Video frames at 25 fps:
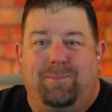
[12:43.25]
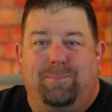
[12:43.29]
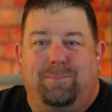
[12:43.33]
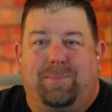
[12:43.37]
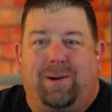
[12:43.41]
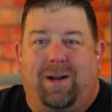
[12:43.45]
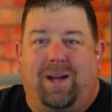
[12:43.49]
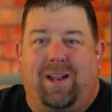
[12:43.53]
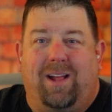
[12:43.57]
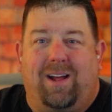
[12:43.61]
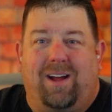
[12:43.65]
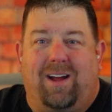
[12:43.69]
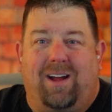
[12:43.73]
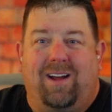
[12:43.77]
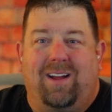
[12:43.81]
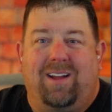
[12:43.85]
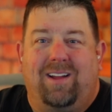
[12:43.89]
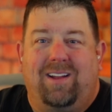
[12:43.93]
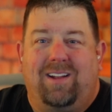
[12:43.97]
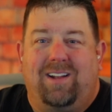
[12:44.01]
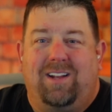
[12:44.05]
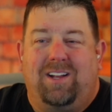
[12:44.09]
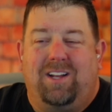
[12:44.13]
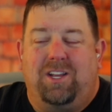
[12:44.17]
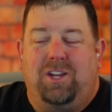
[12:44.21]
But
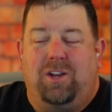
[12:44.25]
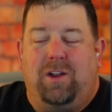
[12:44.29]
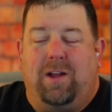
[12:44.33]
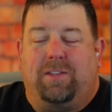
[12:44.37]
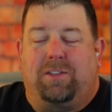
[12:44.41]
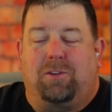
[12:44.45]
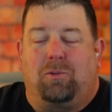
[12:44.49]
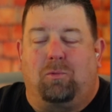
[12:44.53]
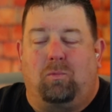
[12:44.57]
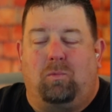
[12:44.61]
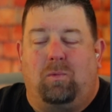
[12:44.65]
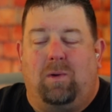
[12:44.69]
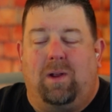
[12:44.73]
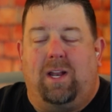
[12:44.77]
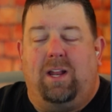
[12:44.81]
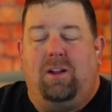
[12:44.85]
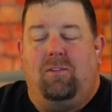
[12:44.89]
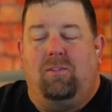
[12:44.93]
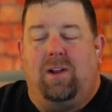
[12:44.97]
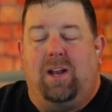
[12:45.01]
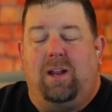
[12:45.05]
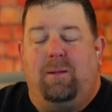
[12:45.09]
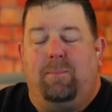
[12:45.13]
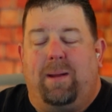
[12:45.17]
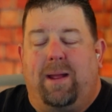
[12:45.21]
you have to really,
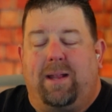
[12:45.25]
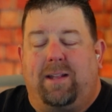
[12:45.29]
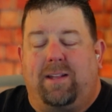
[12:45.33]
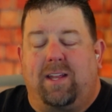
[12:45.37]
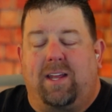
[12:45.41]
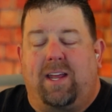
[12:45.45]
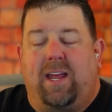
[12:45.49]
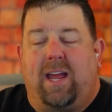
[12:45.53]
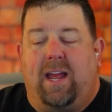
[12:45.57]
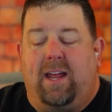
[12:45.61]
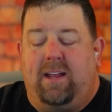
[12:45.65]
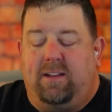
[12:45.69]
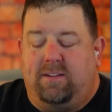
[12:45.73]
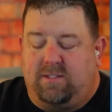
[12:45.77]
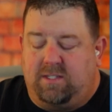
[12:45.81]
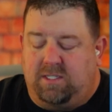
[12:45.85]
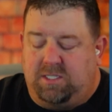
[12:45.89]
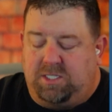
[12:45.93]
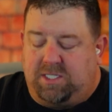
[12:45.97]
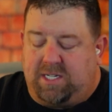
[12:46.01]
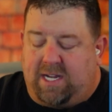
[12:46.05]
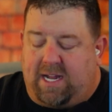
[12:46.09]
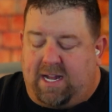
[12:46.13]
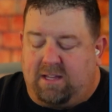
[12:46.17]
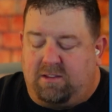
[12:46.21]
really make the case in
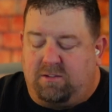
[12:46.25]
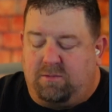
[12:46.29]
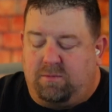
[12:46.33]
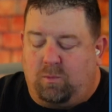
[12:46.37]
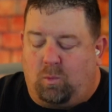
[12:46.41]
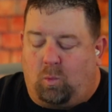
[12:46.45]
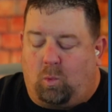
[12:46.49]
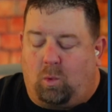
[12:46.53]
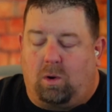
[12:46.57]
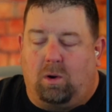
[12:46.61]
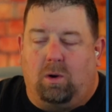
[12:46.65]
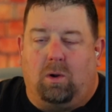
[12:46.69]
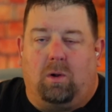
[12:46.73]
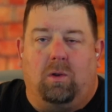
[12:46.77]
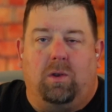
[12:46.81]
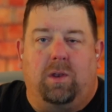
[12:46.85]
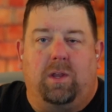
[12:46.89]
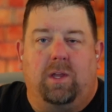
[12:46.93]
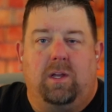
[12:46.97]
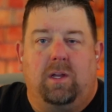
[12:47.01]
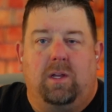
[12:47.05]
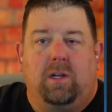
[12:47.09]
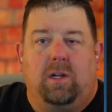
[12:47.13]
Jack's world